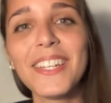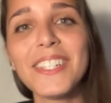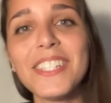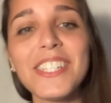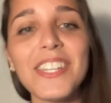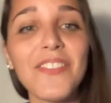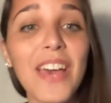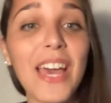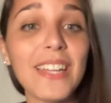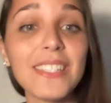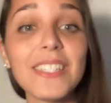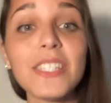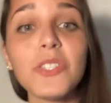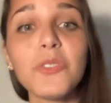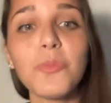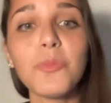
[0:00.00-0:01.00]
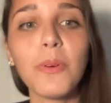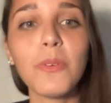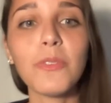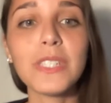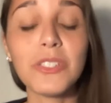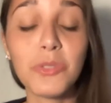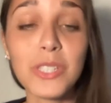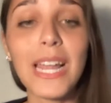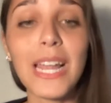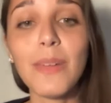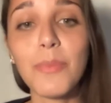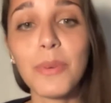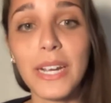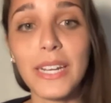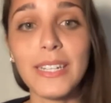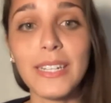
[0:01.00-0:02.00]
This event is to, to
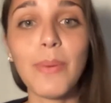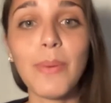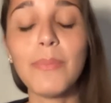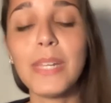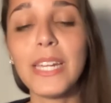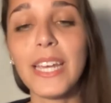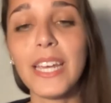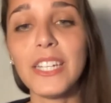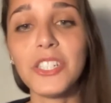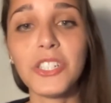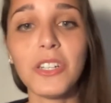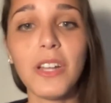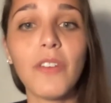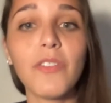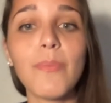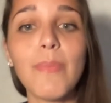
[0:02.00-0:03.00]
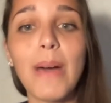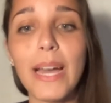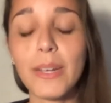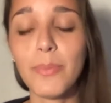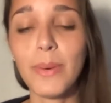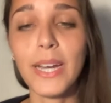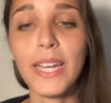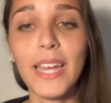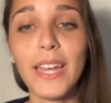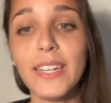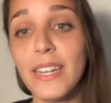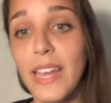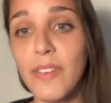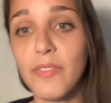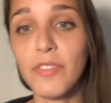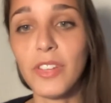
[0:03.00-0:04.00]
celebrate the publication of a magpie and
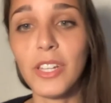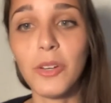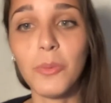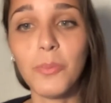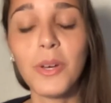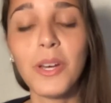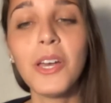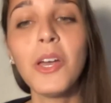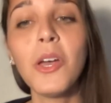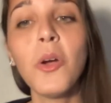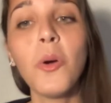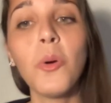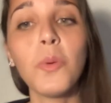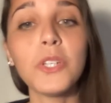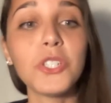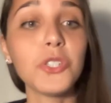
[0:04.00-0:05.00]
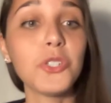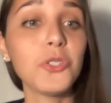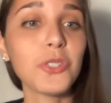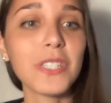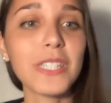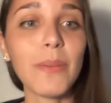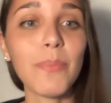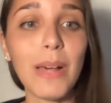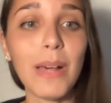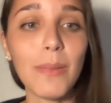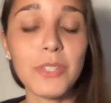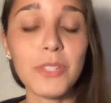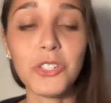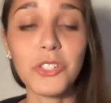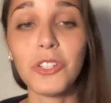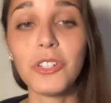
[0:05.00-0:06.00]
an envelope, which Juxta
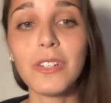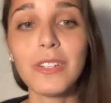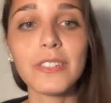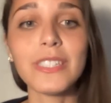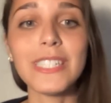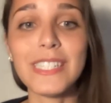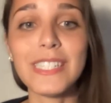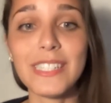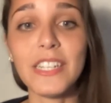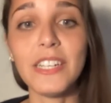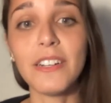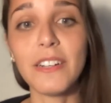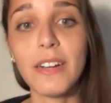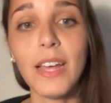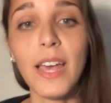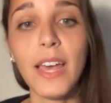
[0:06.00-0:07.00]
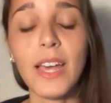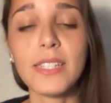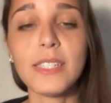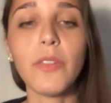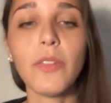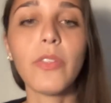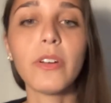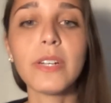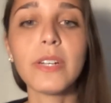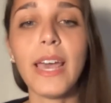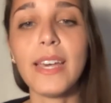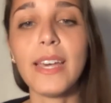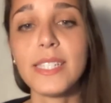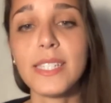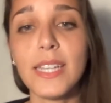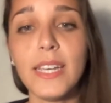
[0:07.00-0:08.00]
published earlier this year as the third
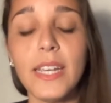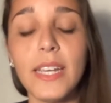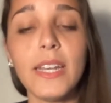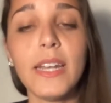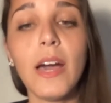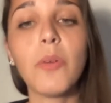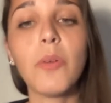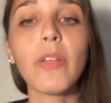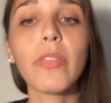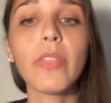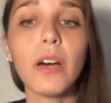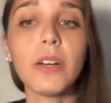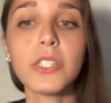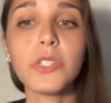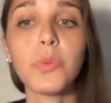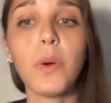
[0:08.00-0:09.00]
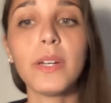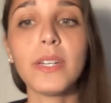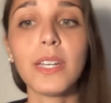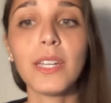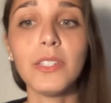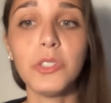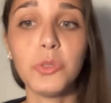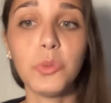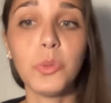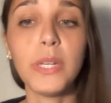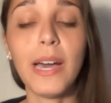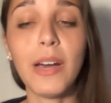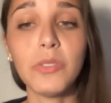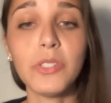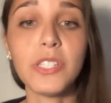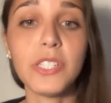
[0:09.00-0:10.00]
essay in our Thoughts One Can Do
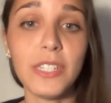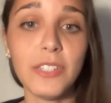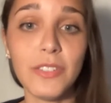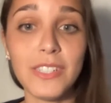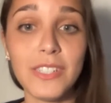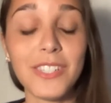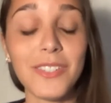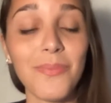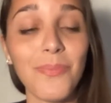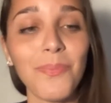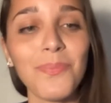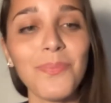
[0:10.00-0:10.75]
Without series.